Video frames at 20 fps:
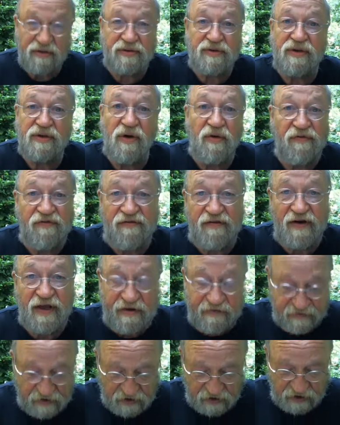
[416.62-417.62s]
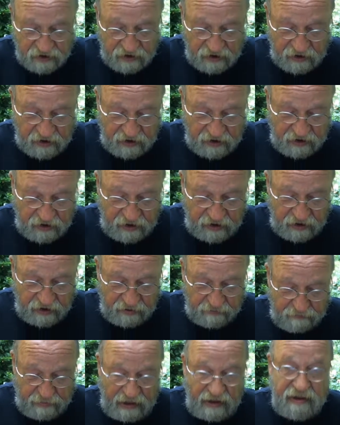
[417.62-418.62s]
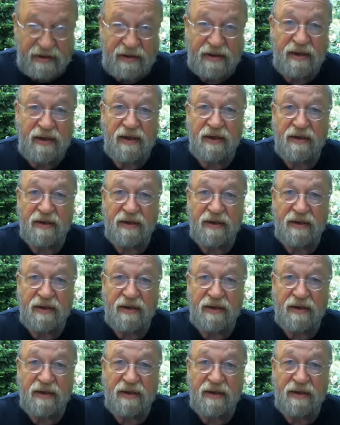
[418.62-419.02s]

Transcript: no flavor, but